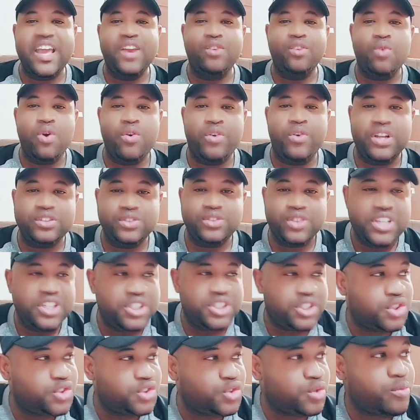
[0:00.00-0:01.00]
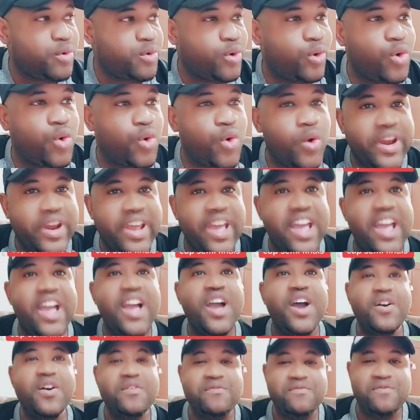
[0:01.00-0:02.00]
And congratulations to Morocco
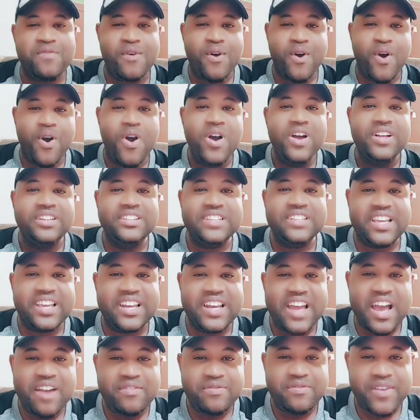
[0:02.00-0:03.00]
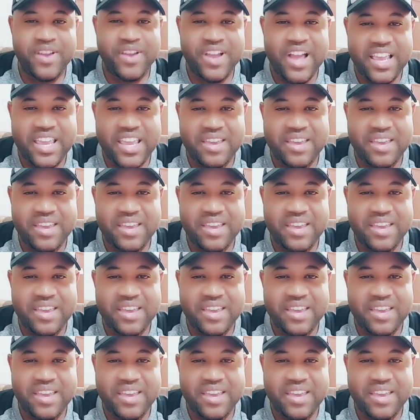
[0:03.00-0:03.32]
there for taking Africa,